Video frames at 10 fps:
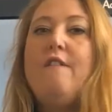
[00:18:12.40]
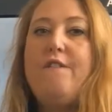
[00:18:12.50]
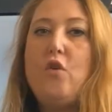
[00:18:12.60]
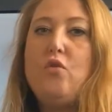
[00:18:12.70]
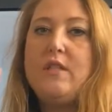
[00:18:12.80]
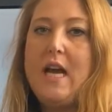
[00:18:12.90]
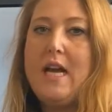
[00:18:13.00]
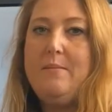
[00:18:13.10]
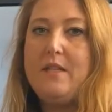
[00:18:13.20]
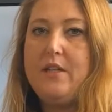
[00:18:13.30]
4
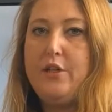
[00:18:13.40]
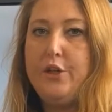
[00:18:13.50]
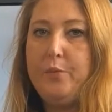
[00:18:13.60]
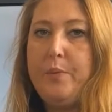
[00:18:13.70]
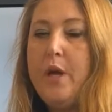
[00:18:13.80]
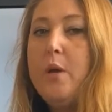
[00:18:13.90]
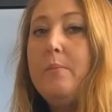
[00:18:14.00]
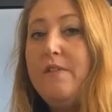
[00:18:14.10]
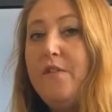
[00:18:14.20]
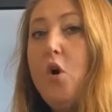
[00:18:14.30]
times in a loop
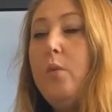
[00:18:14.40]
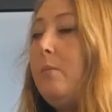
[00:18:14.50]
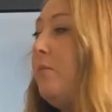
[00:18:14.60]
before we